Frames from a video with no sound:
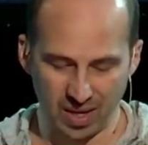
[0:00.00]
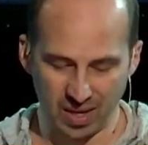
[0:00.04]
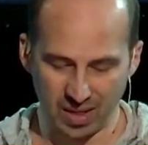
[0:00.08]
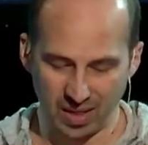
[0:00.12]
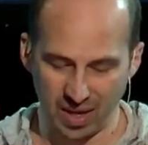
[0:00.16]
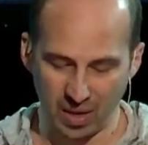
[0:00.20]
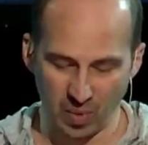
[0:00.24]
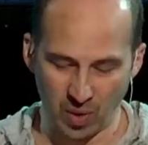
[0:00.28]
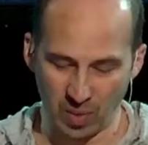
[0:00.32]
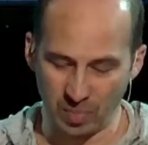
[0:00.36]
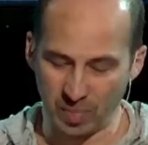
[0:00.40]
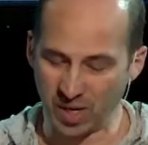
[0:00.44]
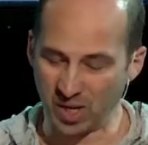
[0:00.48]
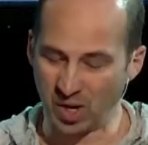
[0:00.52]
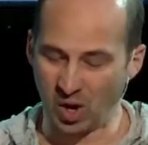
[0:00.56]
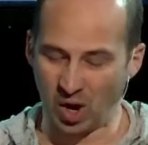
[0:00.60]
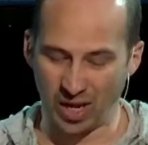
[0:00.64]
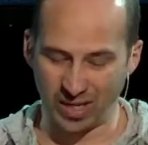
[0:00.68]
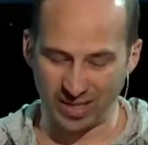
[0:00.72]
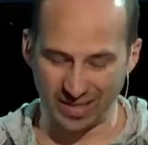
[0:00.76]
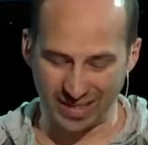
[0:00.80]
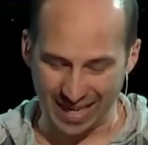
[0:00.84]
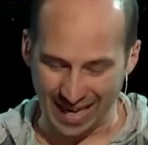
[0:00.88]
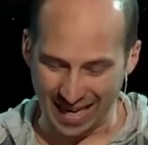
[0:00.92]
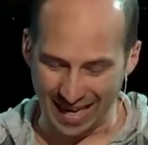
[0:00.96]
they wouldn't be
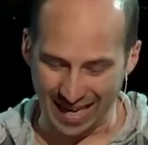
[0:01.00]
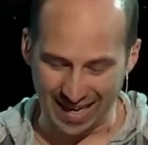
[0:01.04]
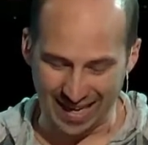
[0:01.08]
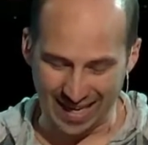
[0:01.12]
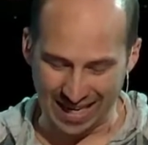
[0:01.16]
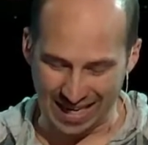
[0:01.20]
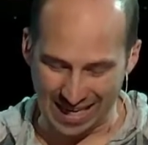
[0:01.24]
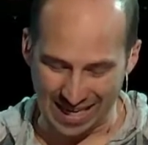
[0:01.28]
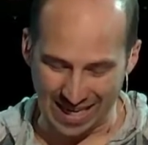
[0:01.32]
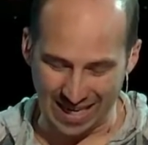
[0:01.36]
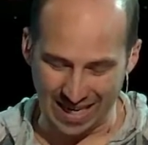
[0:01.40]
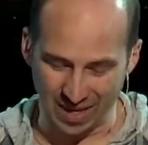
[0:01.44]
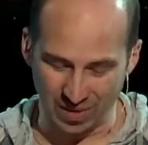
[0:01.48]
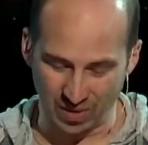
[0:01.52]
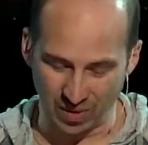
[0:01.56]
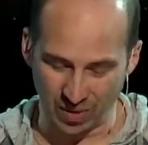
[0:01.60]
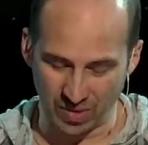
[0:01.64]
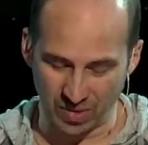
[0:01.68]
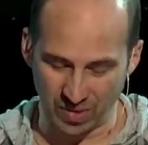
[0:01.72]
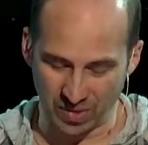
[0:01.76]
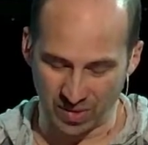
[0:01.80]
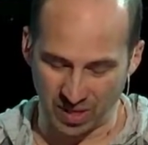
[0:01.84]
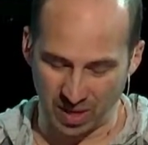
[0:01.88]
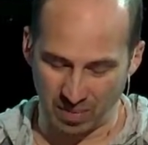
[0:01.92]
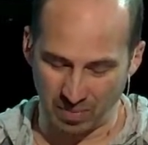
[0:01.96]
caught dead eating
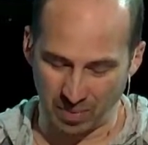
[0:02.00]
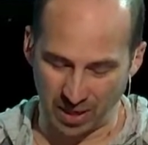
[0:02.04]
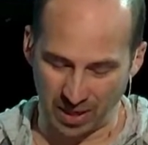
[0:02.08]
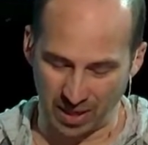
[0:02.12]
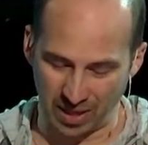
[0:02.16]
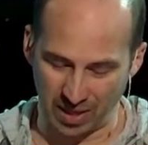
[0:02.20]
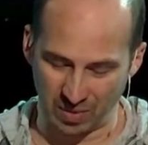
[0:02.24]
with somebody